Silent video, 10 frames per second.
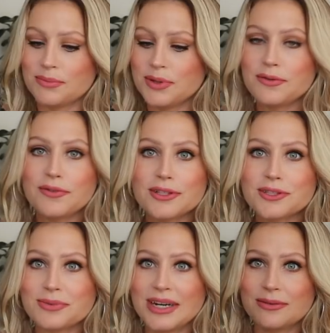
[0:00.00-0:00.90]
Beautiful
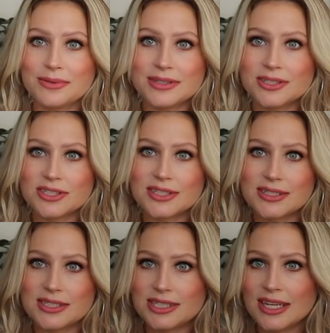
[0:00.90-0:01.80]
to wear with just
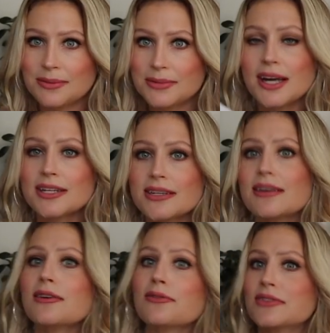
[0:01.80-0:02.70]
denim
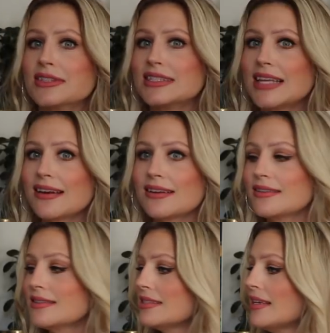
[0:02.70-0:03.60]
cutoffs and
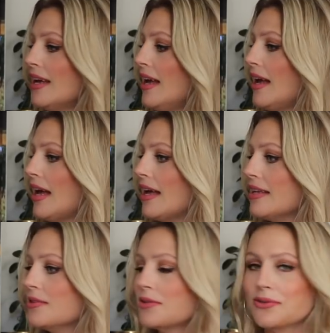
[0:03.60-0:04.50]
sandals,
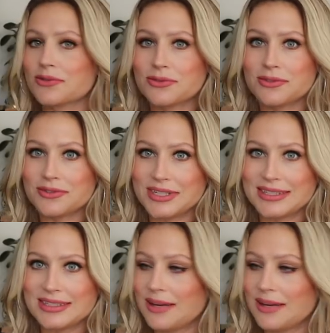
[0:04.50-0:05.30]
and you can also dress it